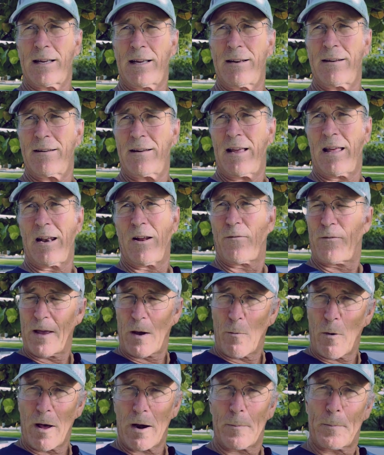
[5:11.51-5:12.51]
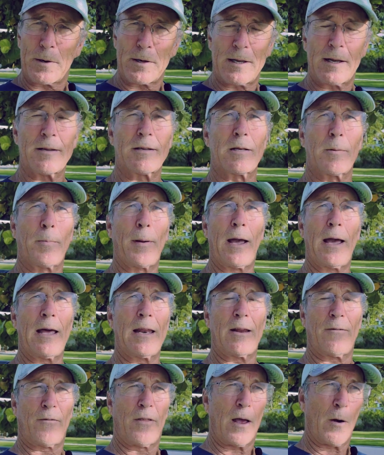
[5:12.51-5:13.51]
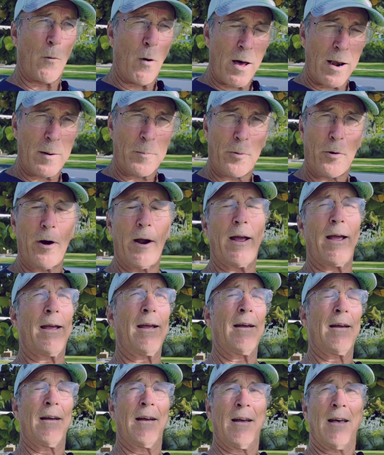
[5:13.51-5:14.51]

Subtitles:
and if they want to participate, if they want to pray,